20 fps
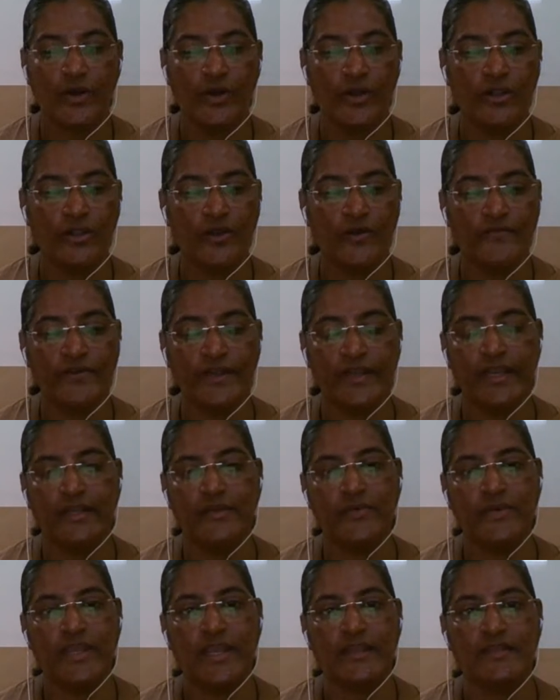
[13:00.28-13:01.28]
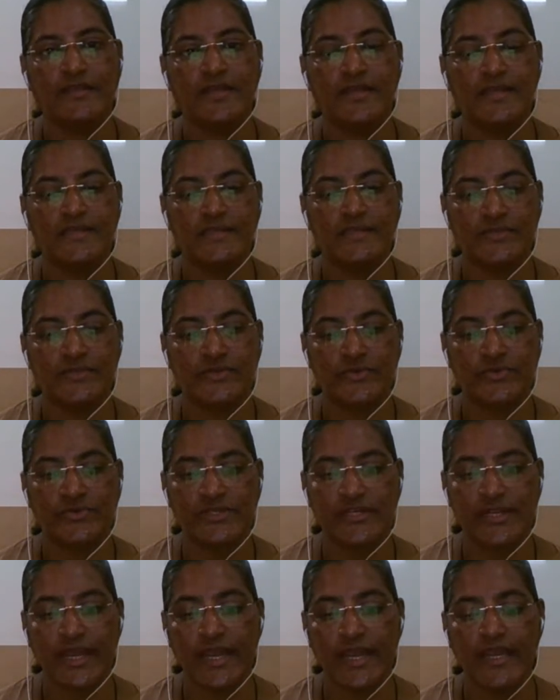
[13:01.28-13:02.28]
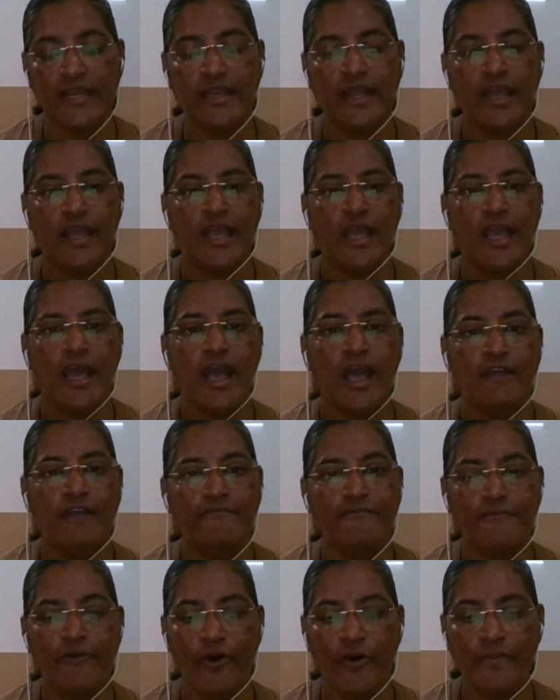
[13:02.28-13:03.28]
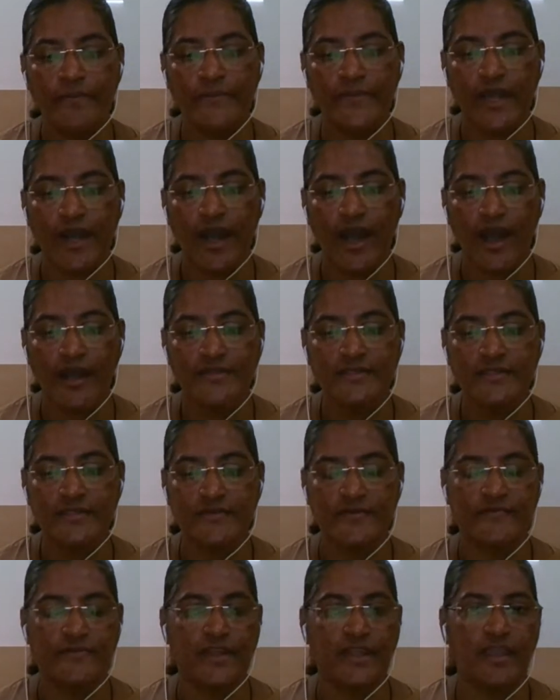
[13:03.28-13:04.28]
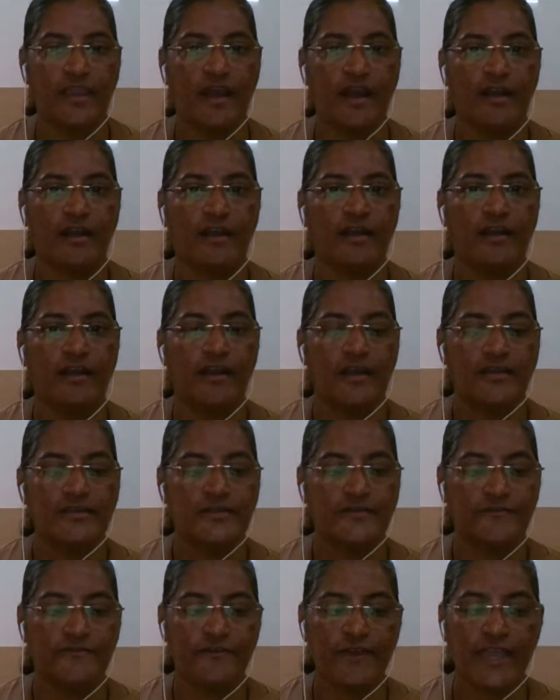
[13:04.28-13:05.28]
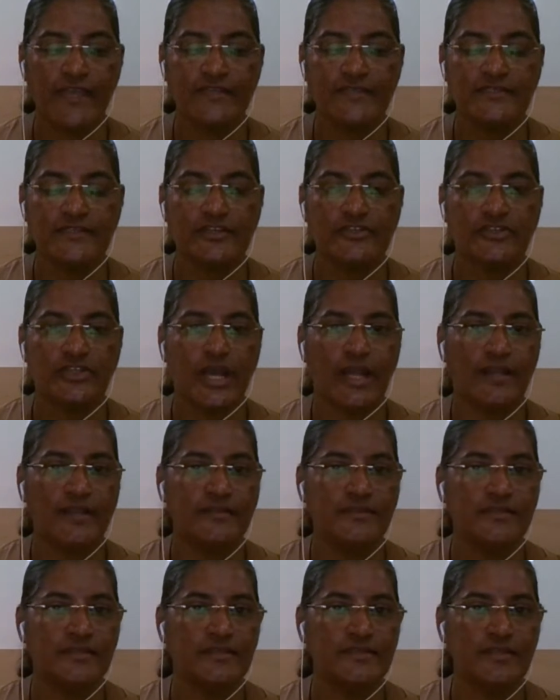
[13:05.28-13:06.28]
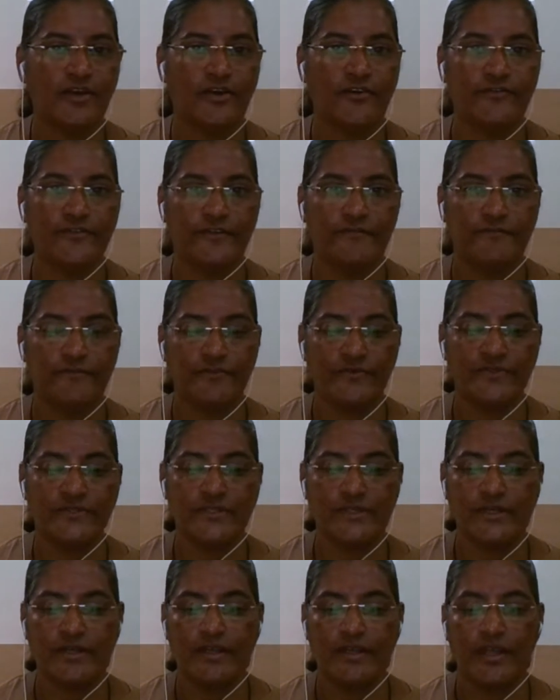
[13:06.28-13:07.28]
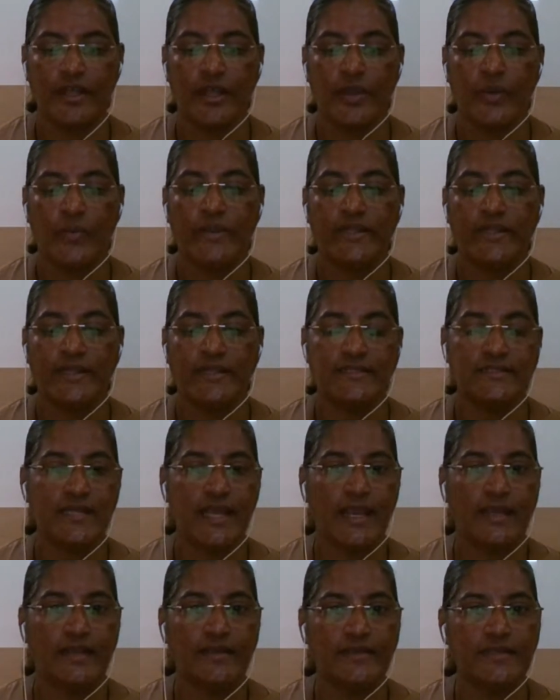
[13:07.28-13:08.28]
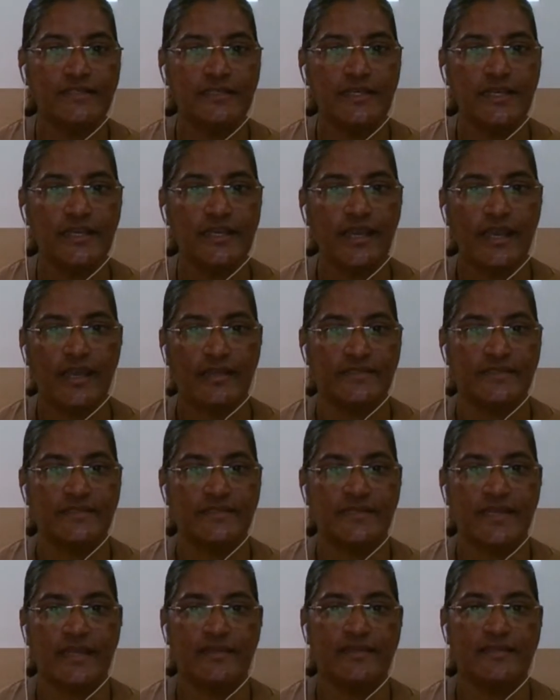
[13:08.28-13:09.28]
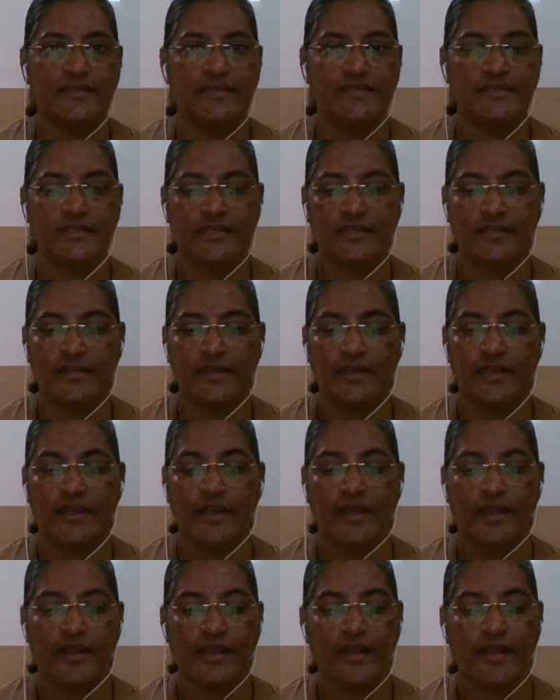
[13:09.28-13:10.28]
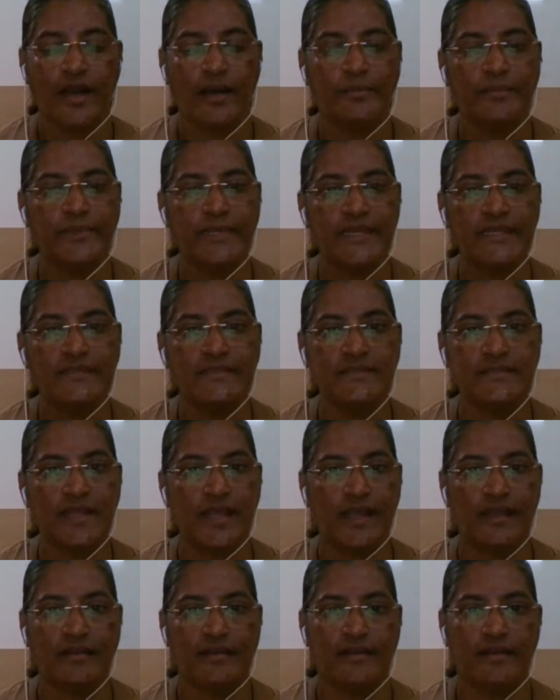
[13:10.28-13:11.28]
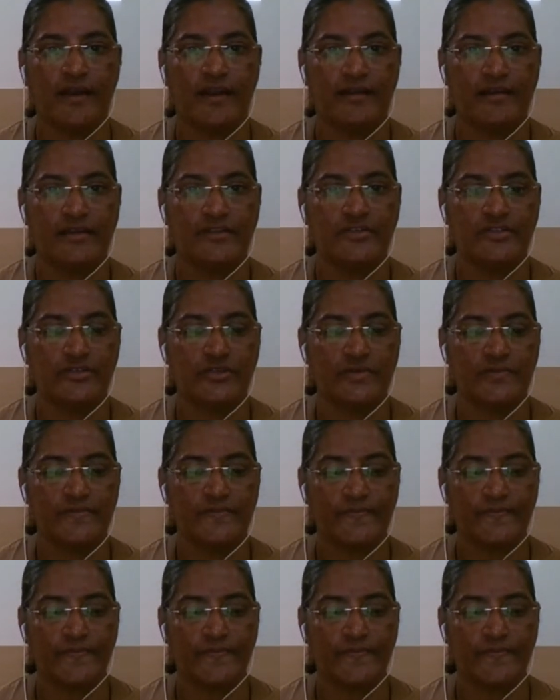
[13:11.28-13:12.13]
call of an educator is to train and form the hearts of the young to face the challenges of the future with integrity and serenity, calmness and courage.